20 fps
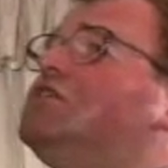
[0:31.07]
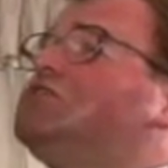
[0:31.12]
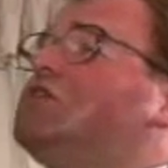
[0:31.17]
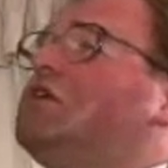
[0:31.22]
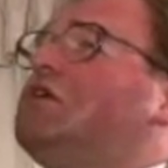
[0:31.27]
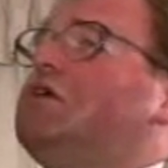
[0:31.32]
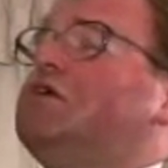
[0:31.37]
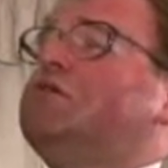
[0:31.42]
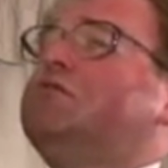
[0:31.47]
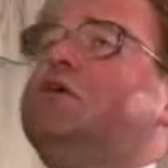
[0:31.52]

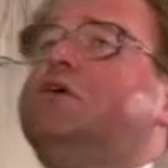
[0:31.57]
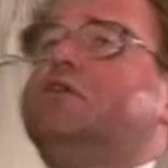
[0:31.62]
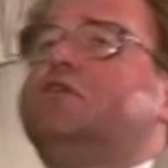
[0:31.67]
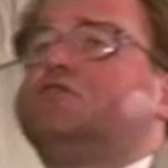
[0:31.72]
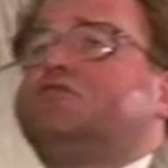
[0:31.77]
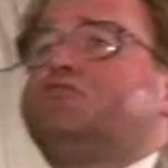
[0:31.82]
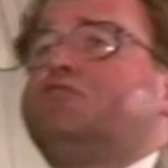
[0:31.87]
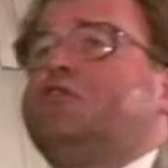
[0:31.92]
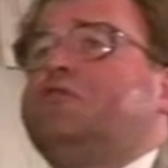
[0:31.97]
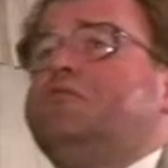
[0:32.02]
said, oh, well,
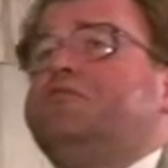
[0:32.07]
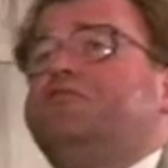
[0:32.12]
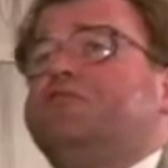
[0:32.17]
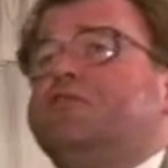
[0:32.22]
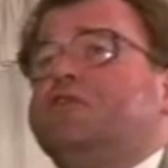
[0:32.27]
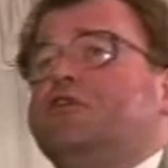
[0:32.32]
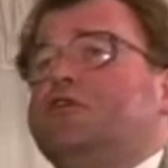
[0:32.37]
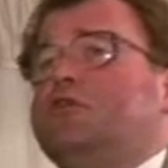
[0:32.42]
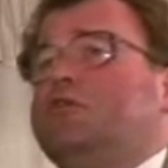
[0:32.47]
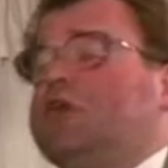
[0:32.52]
there's room
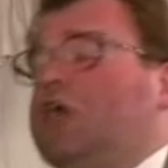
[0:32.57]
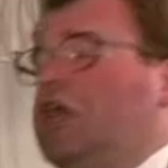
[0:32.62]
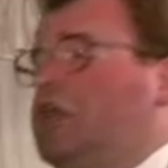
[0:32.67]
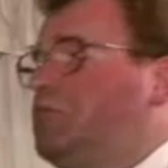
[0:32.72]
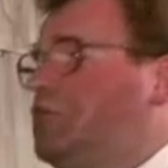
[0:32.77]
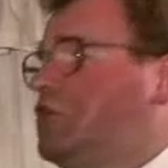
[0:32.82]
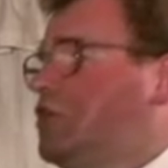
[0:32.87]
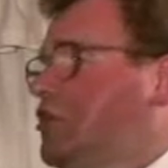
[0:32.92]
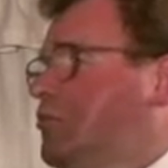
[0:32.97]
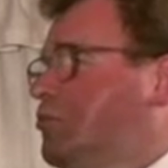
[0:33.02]
for a new
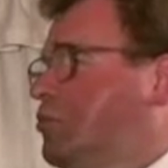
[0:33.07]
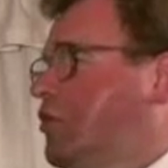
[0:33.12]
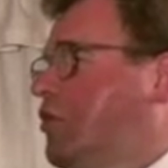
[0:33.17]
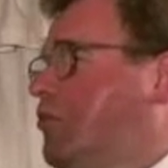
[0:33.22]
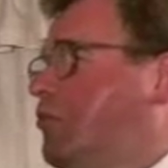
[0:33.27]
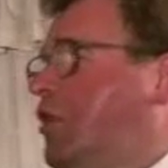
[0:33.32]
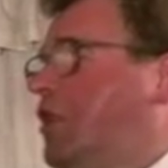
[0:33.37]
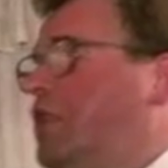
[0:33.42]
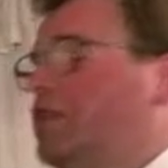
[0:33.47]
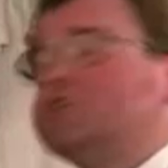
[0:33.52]
gamekeeper
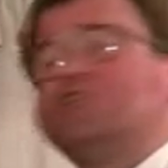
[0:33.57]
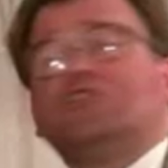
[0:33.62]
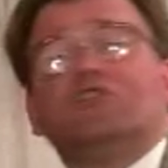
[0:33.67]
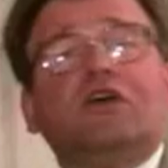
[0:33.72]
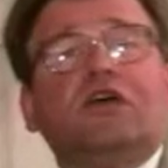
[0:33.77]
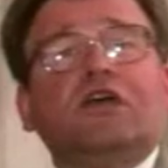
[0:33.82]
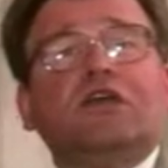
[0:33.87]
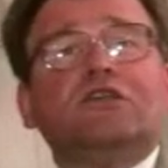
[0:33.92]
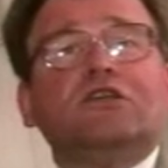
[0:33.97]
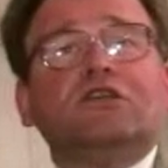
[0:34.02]
on my
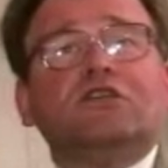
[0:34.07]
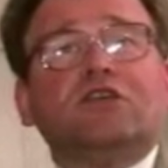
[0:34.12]
estate.